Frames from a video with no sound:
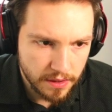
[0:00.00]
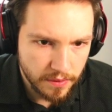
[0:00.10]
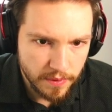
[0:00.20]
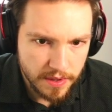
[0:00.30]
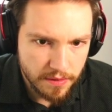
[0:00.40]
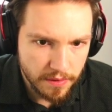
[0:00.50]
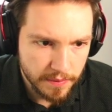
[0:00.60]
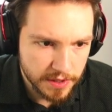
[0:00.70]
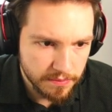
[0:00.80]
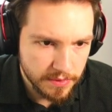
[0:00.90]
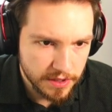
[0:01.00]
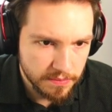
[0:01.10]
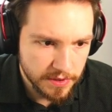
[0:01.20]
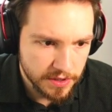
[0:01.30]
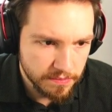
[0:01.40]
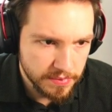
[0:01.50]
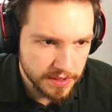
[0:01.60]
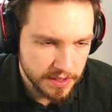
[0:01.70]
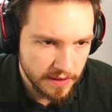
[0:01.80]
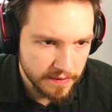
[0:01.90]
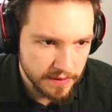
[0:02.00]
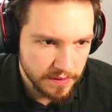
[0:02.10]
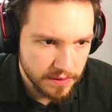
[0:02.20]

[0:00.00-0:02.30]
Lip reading: 23 was a miss. Bishop b7.